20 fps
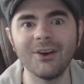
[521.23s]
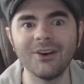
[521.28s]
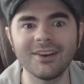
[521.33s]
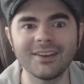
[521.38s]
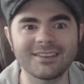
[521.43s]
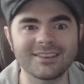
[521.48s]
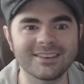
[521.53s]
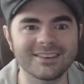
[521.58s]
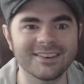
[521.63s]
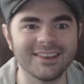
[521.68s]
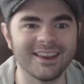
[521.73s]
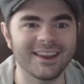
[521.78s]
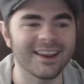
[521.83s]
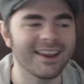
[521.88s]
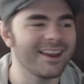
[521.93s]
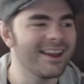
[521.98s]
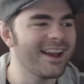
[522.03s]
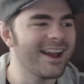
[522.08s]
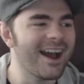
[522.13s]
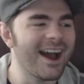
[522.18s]
It's just like
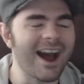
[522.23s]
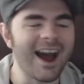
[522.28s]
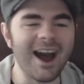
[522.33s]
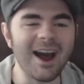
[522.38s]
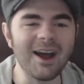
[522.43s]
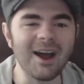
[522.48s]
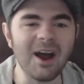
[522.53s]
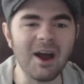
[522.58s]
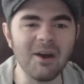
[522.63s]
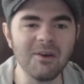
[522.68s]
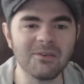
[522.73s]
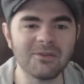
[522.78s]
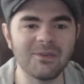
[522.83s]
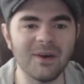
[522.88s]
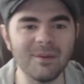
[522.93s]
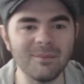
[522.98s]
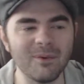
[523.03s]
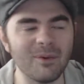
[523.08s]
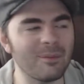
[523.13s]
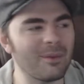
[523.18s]
I
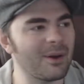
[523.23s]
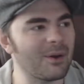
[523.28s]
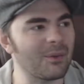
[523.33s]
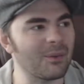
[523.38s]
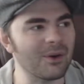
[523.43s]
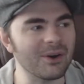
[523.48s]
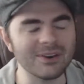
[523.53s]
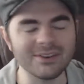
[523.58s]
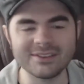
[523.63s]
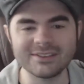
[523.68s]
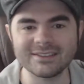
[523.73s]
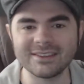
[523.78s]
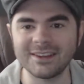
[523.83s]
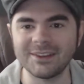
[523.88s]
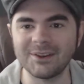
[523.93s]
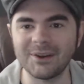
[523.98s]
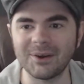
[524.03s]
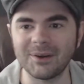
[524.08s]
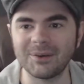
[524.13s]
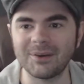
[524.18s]
fumble my words,
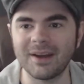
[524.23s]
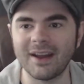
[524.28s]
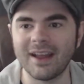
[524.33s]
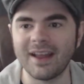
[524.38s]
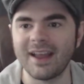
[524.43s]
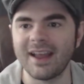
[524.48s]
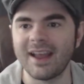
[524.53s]
you know.